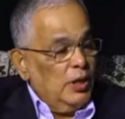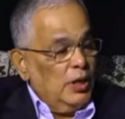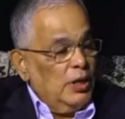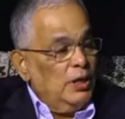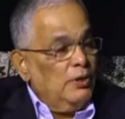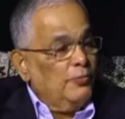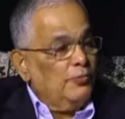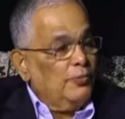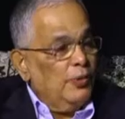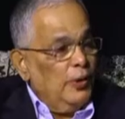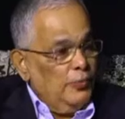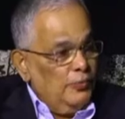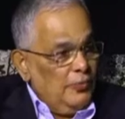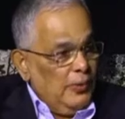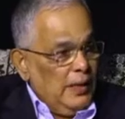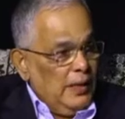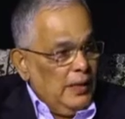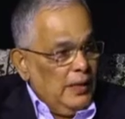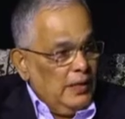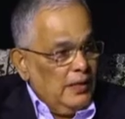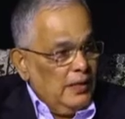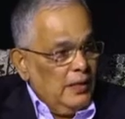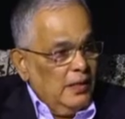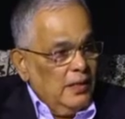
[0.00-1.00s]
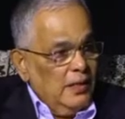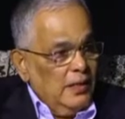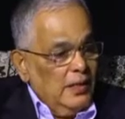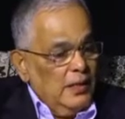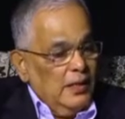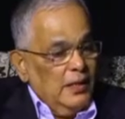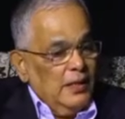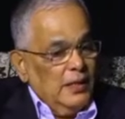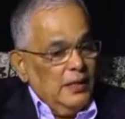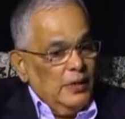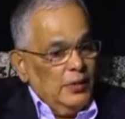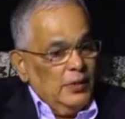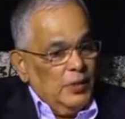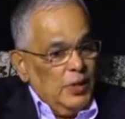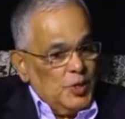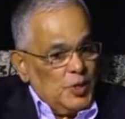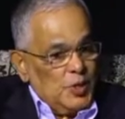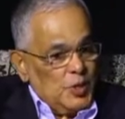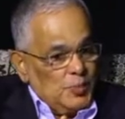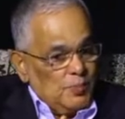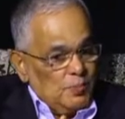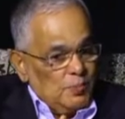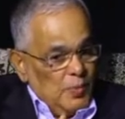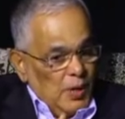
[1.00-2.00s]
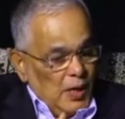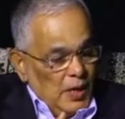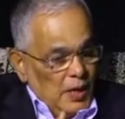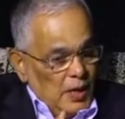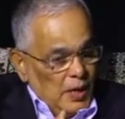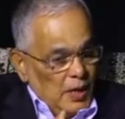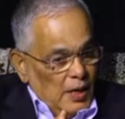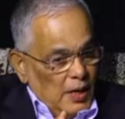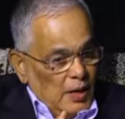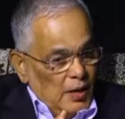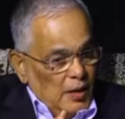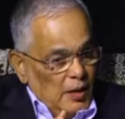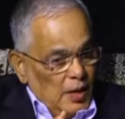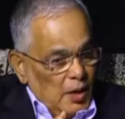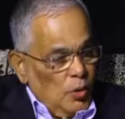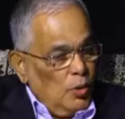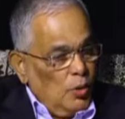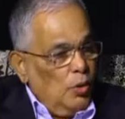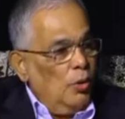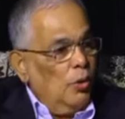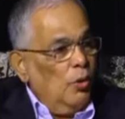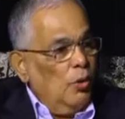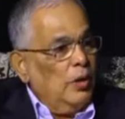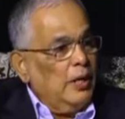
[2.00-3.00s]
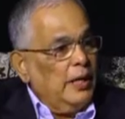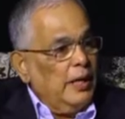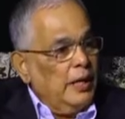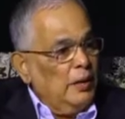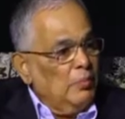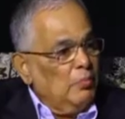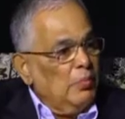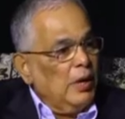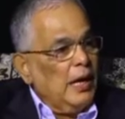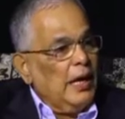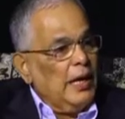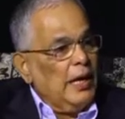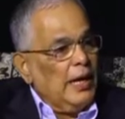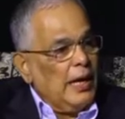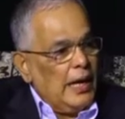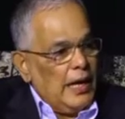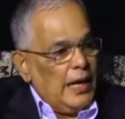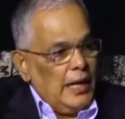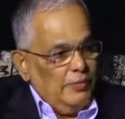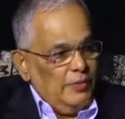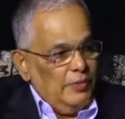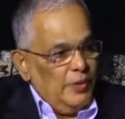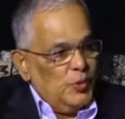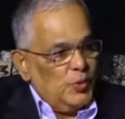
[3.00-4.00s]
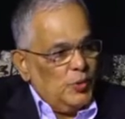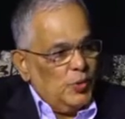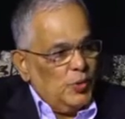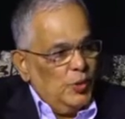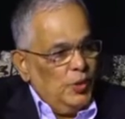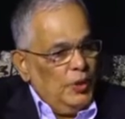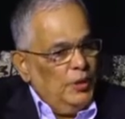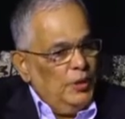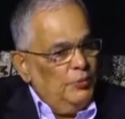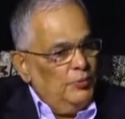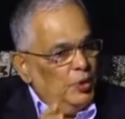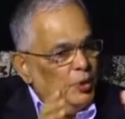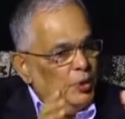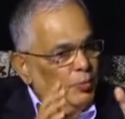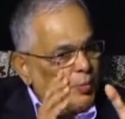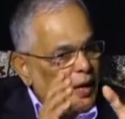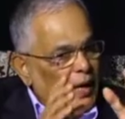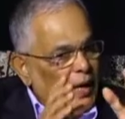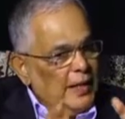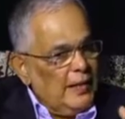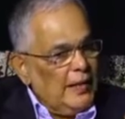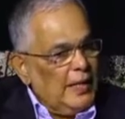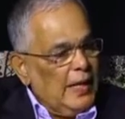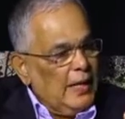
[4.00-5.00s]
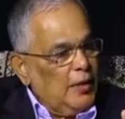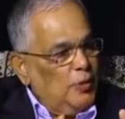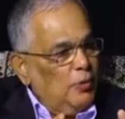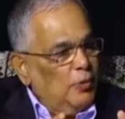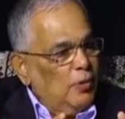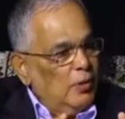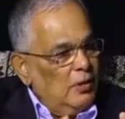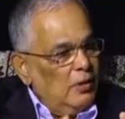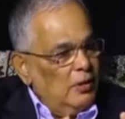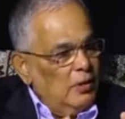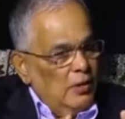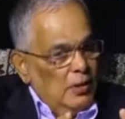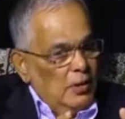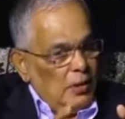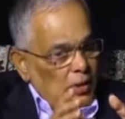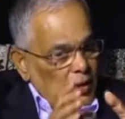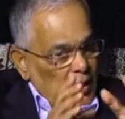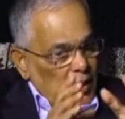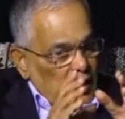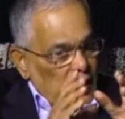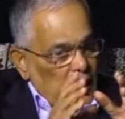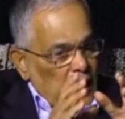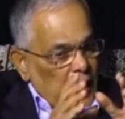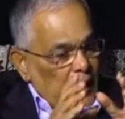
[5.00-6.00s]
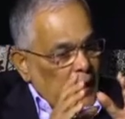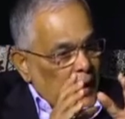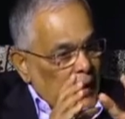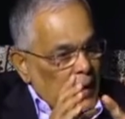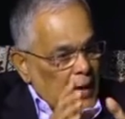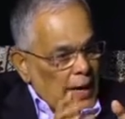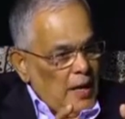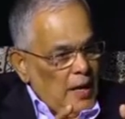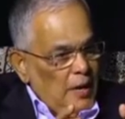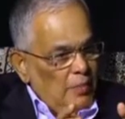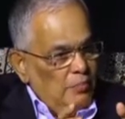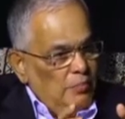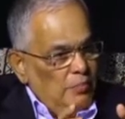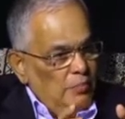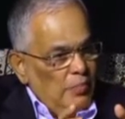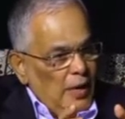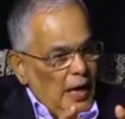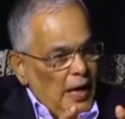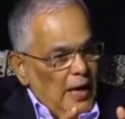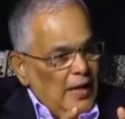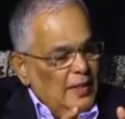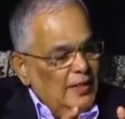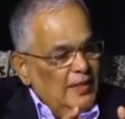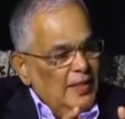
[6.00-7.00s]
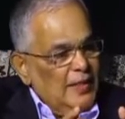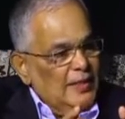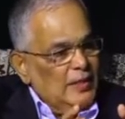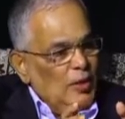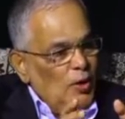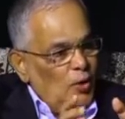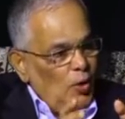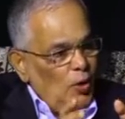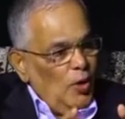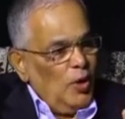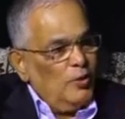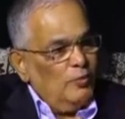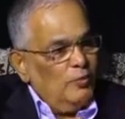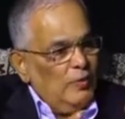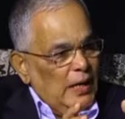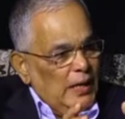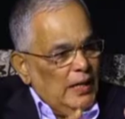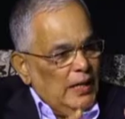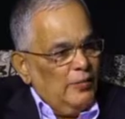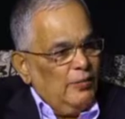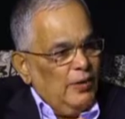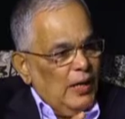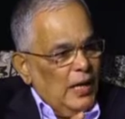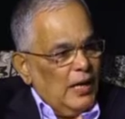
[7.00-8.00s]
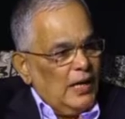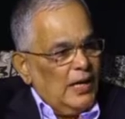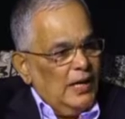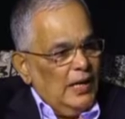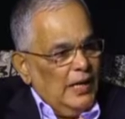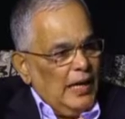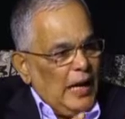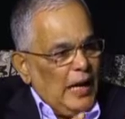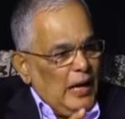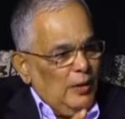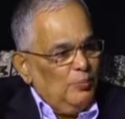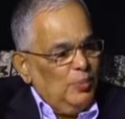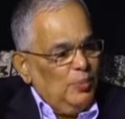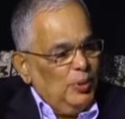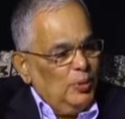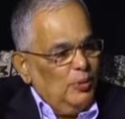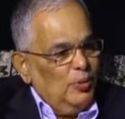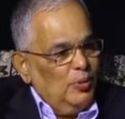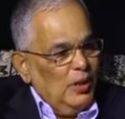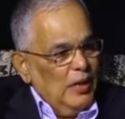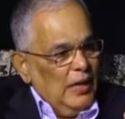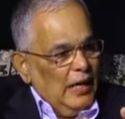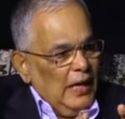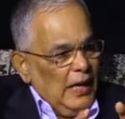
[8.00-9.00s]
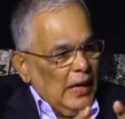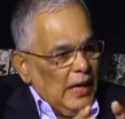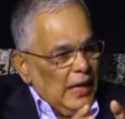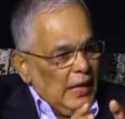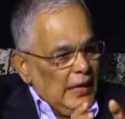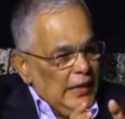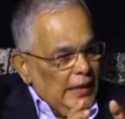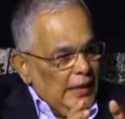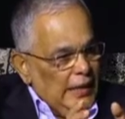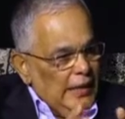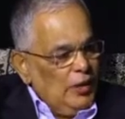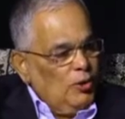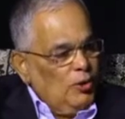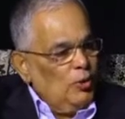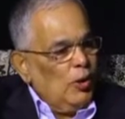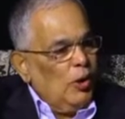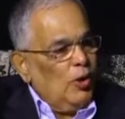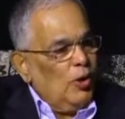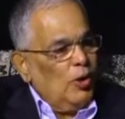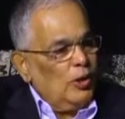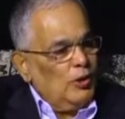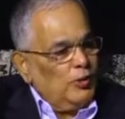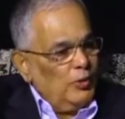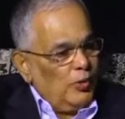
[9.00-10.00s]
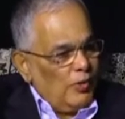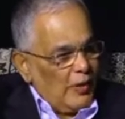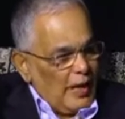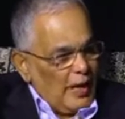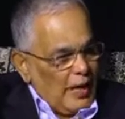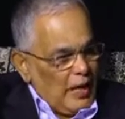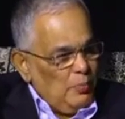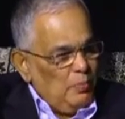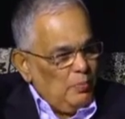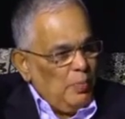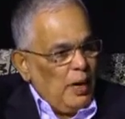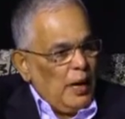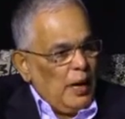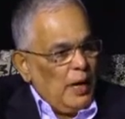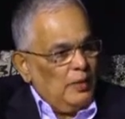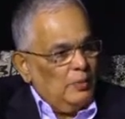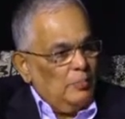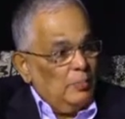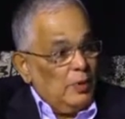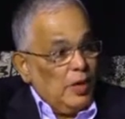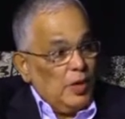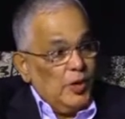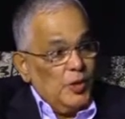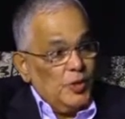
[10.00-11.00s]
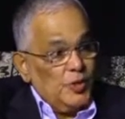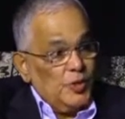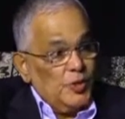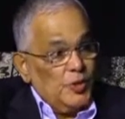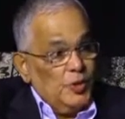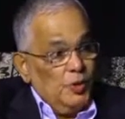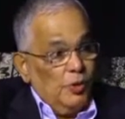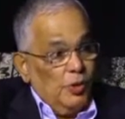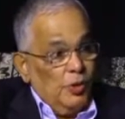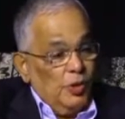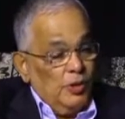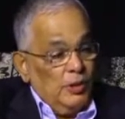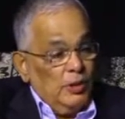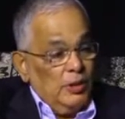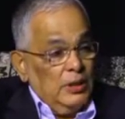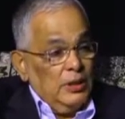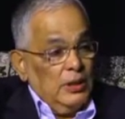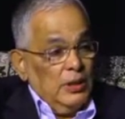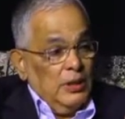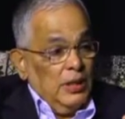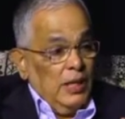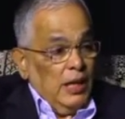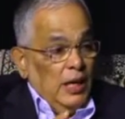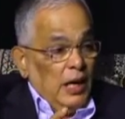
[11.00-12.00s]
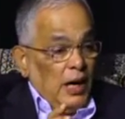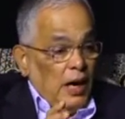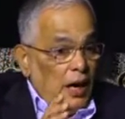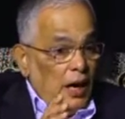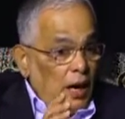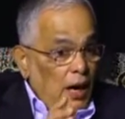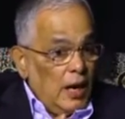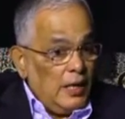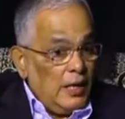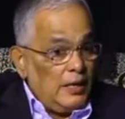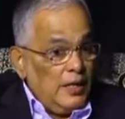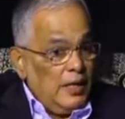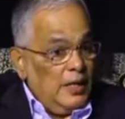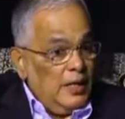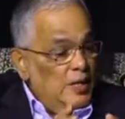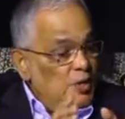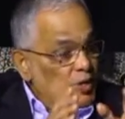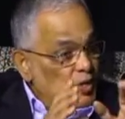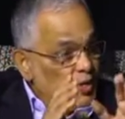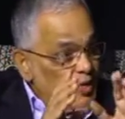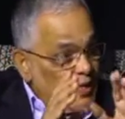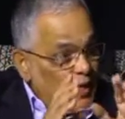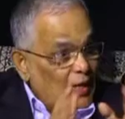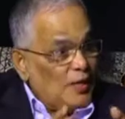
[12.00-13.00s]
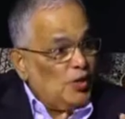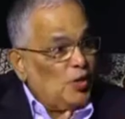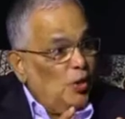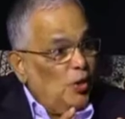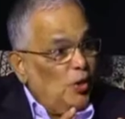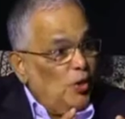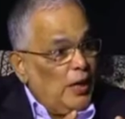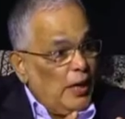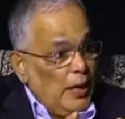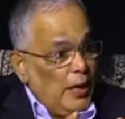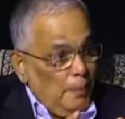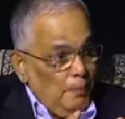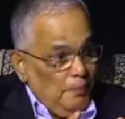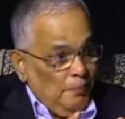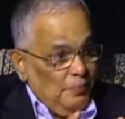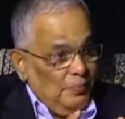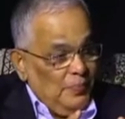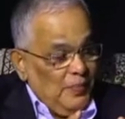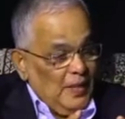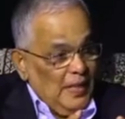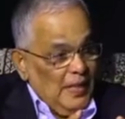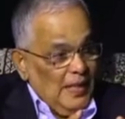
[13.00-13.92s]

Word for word: in fulfilling mm-hmm. this uh, goal in my life? So if you make that your uh, aim, I think the Lord will definitely help you and lead you along the right path because your heart is set on Him